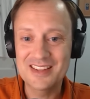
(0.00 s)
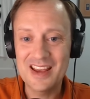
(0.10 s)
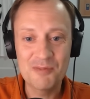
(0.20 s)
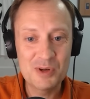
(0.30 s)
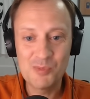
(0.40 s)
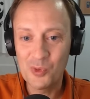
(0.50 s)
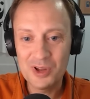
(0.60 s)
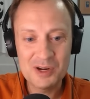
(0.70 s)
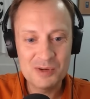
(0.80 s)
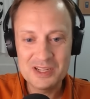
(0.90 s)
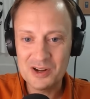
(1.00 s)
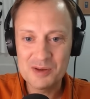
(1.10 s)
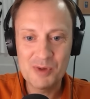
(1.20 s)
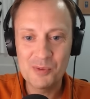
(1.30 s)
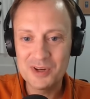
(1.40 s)
every morning we talk
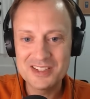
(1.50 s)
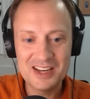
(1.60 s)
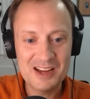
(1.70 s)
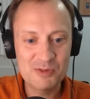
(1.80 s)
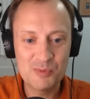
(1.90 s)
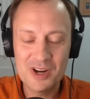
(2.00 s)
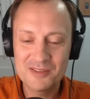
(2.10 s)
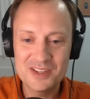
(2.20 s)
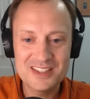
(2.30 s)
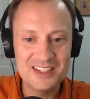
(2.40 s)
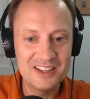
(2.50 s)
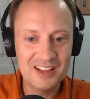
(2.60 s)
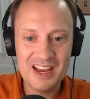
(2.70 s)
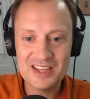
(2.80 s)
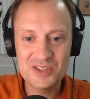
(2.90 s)
about what he's going to have for breakfast, and he'll
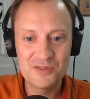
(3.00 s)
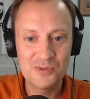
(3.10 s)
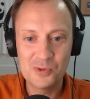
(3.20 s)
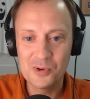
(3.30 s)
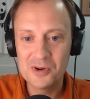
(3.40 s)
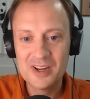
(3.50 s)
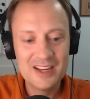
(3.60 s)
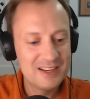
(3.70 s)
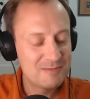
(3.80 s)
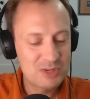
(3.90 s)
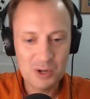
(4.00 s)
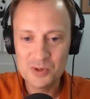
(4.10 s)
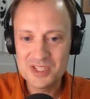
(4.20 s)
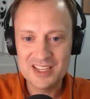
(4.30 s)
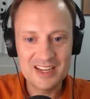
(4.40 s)
ask for
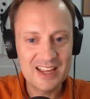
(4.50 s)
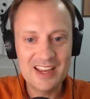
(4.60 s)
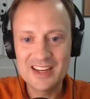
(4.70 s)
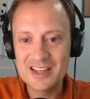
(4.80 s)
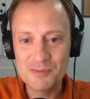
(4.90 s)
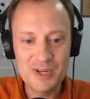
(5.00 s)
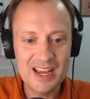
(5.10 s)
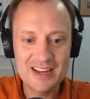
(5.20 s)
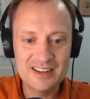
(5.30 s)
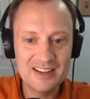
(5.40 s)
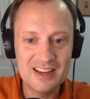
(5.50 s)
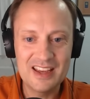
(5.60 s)
toast and an egg and a banana.